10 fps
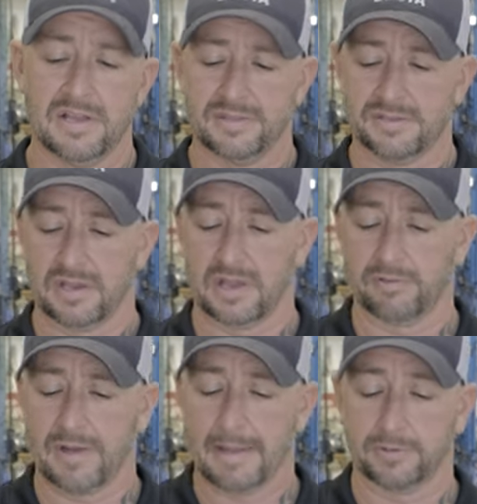There's a
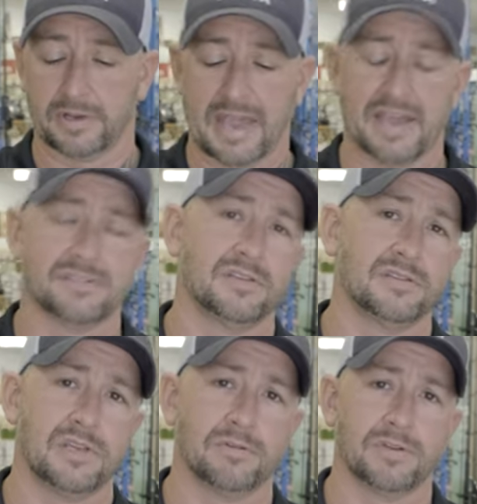Grappler Casting
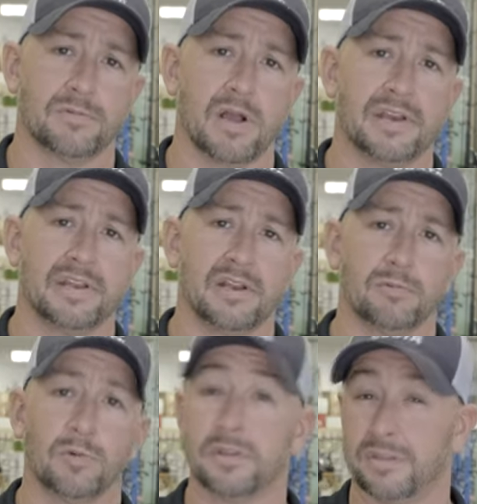Series rod here,
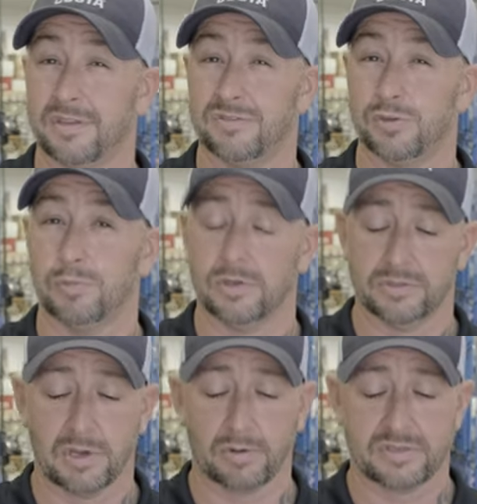and one of the things you will
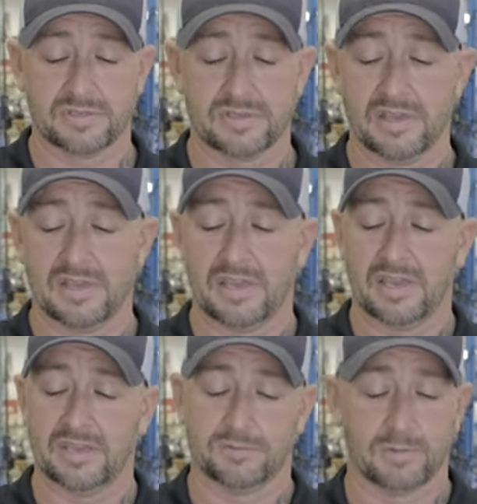notice
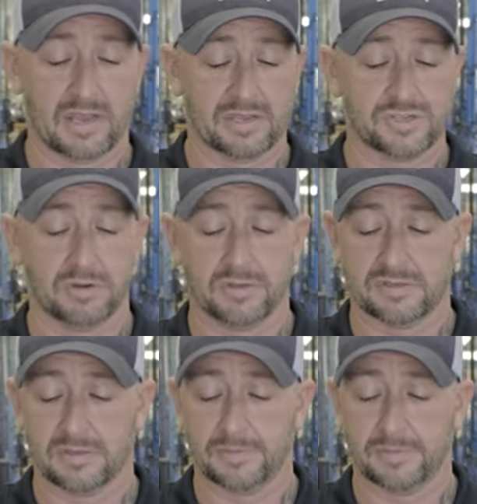is when I show this to